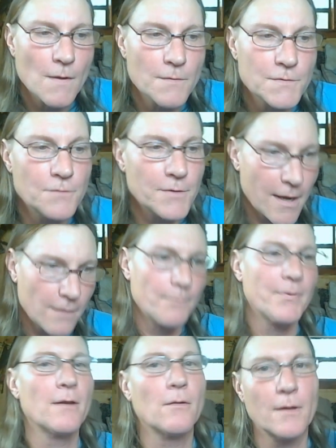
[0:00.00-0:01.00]
So now the
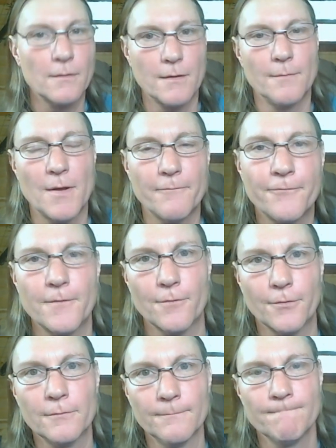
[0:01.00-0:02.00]
pedal can come up
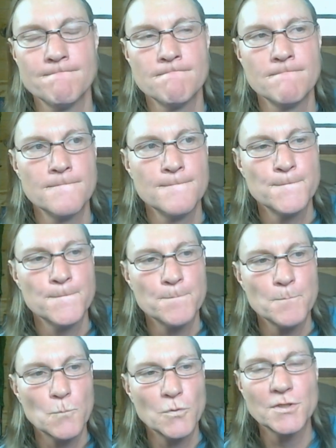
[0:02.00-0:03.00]
further,
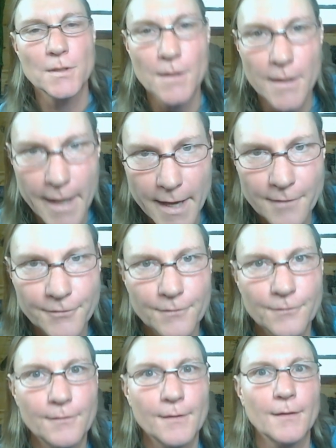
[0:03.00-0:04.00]
which
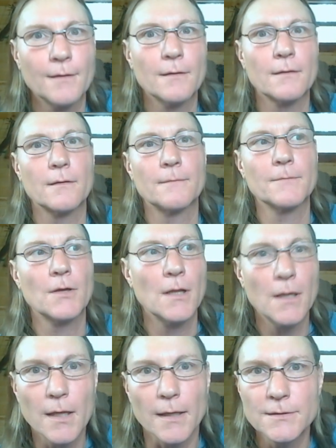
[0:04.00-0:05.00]
engages the um,
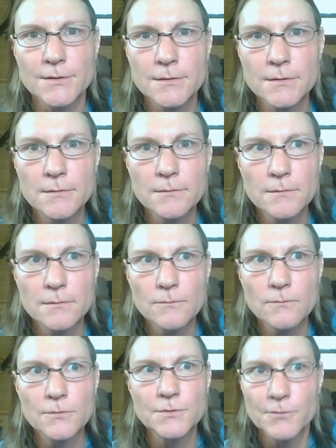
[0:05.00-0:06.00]
clutch,
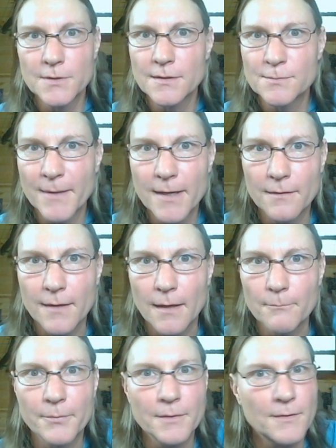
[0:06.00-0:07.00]
which would explain
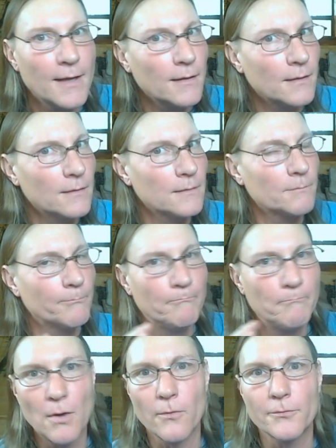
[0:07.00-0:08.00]
that. But that
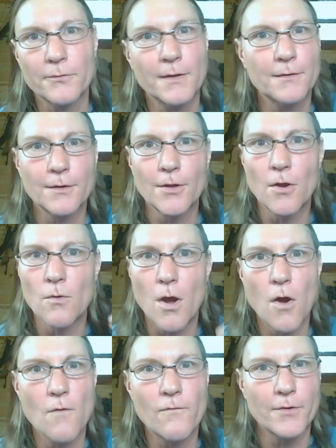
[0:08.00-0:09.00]
bolt didn't go
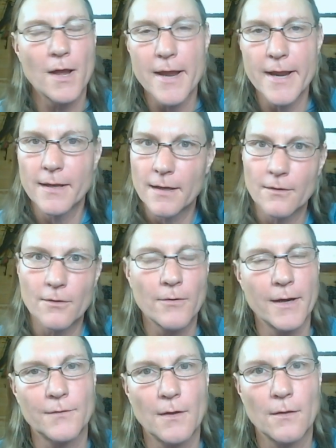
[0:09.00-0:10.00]
overnight, get
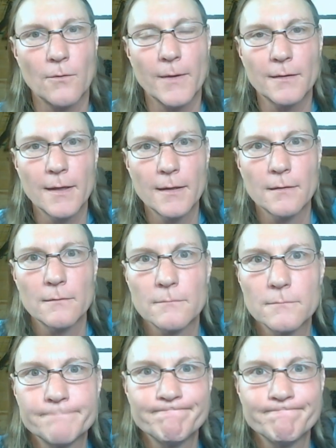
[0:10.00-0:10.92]
cranked all the way down.